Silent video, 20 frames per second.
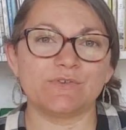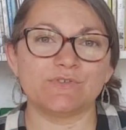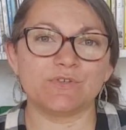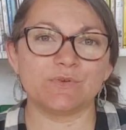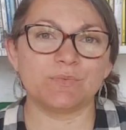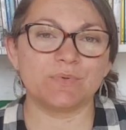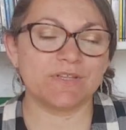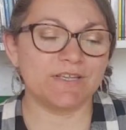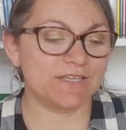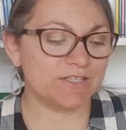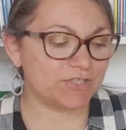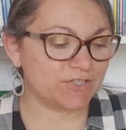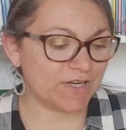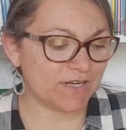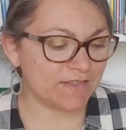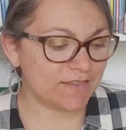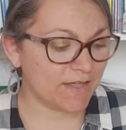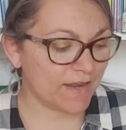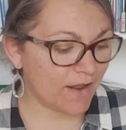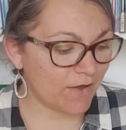so please
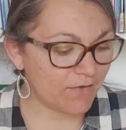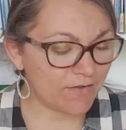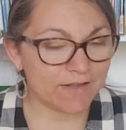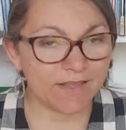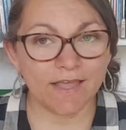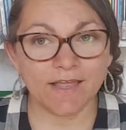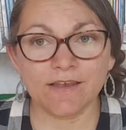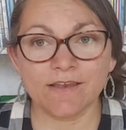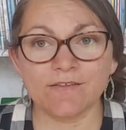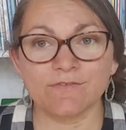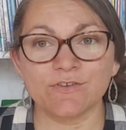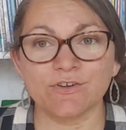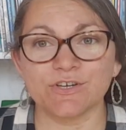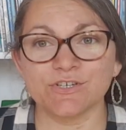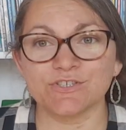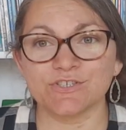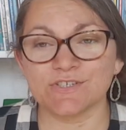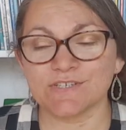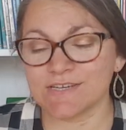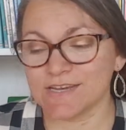check that out again if you're
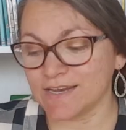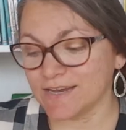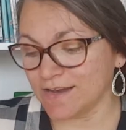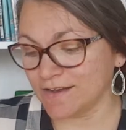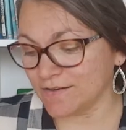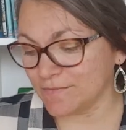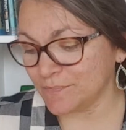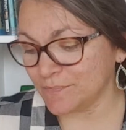interested.